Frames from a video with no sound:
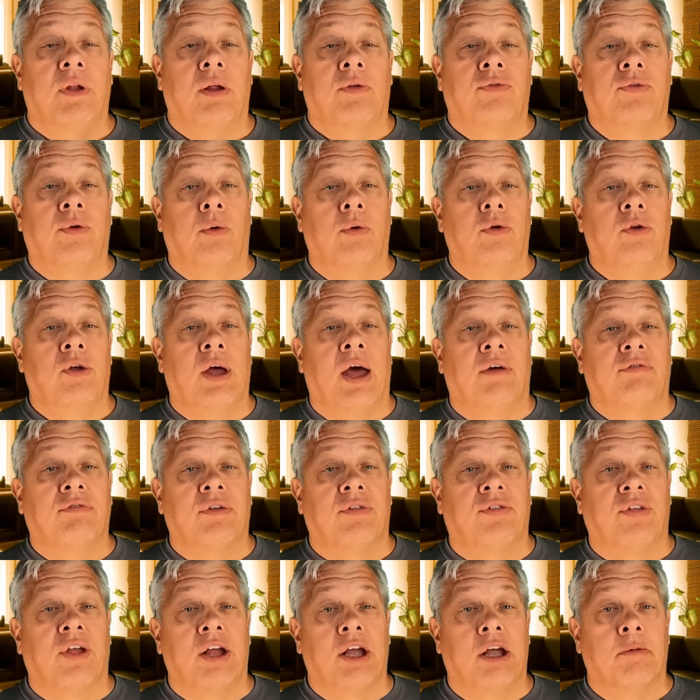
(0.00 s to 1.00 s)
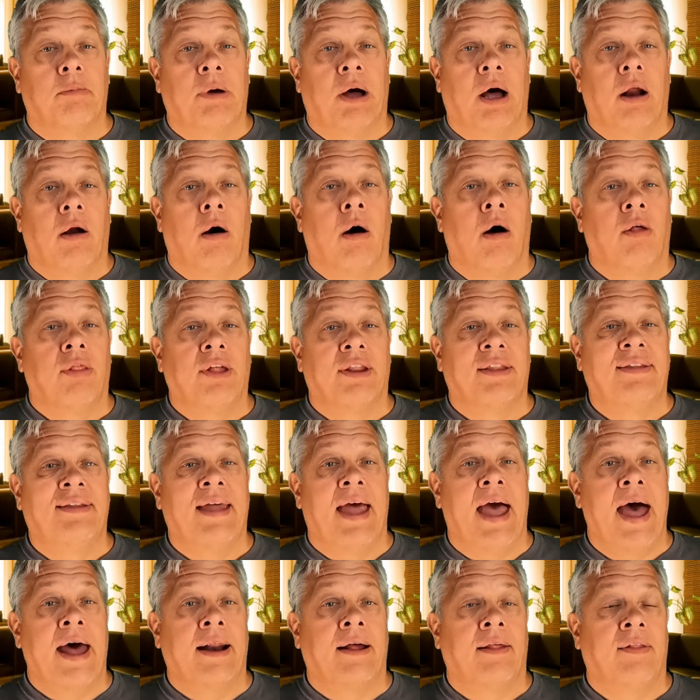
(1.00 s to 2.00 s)
So you have to think about all the
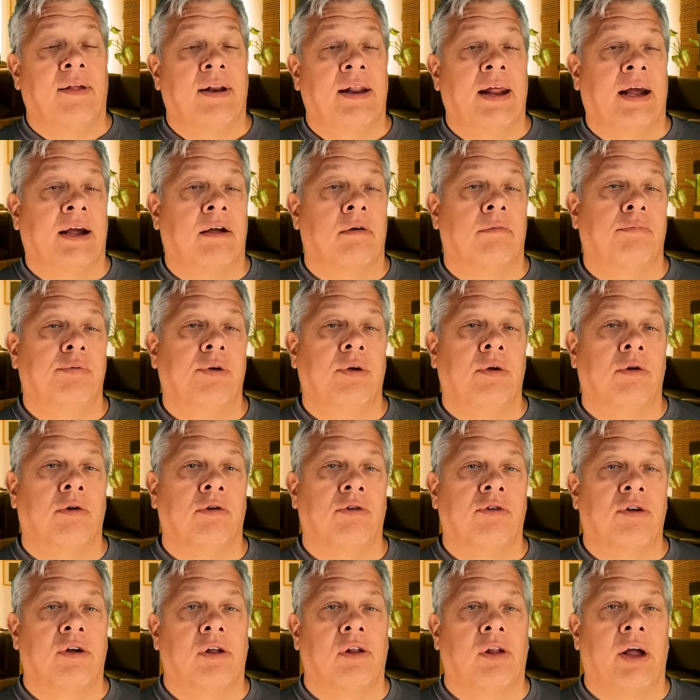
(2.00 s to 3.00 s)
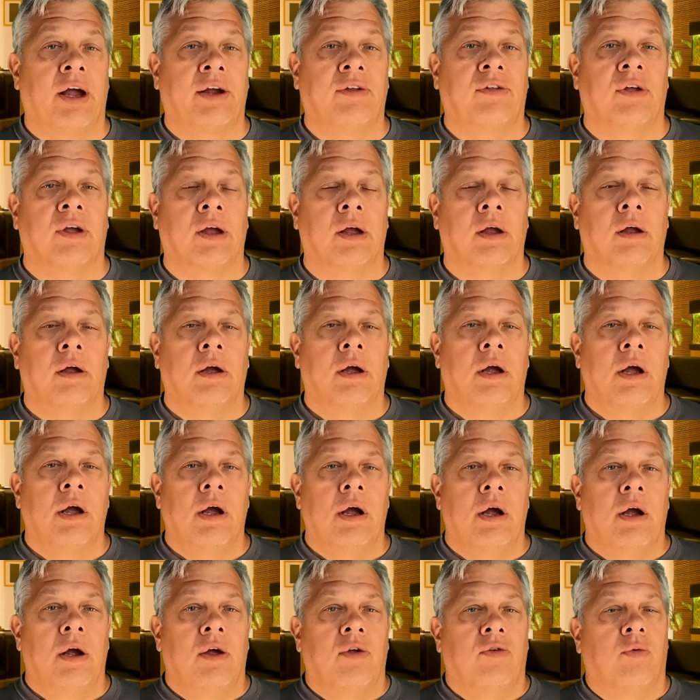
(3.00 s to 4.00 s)
data that computer is collecting.
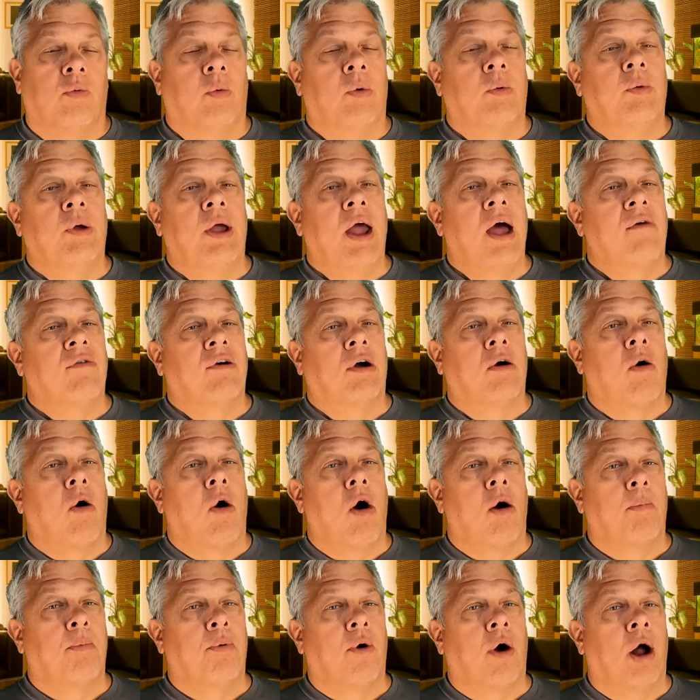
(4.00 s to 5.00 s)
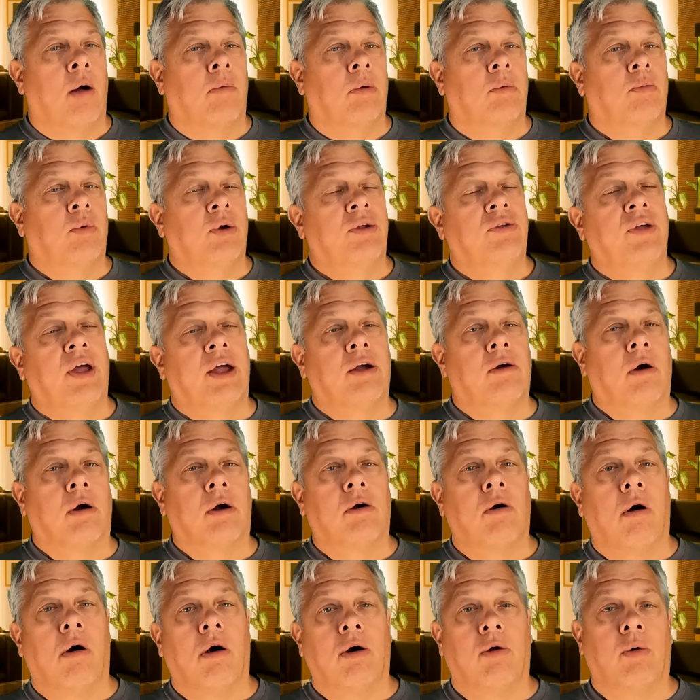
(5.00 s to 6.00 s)
So when we have a car problem, we take our
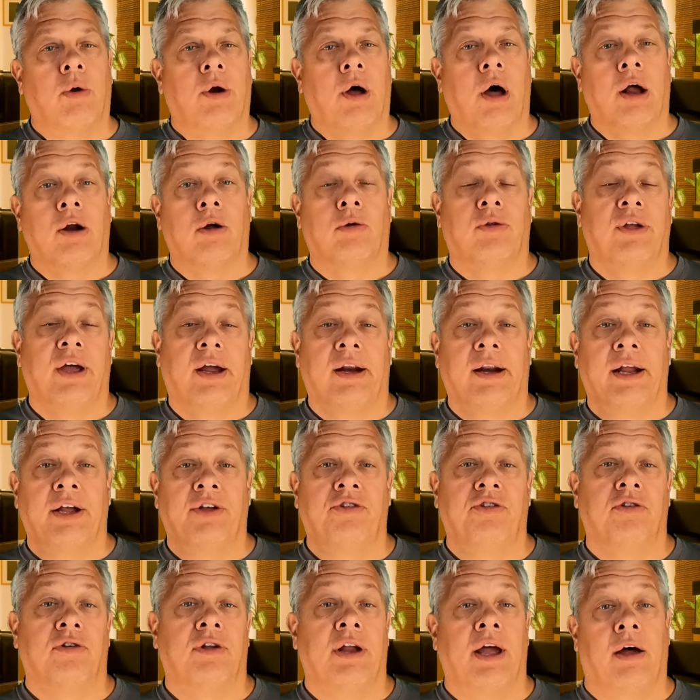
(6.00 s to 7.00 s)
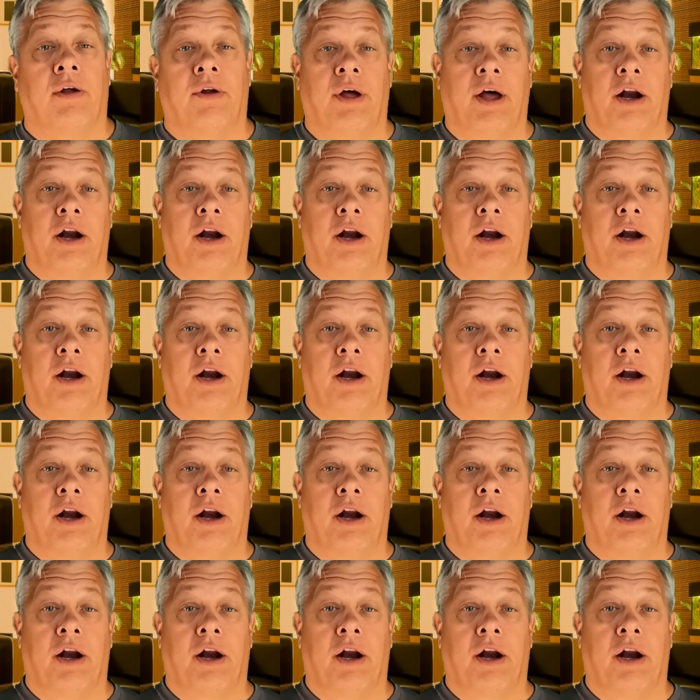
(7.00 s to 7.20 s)
car to an auto technician now,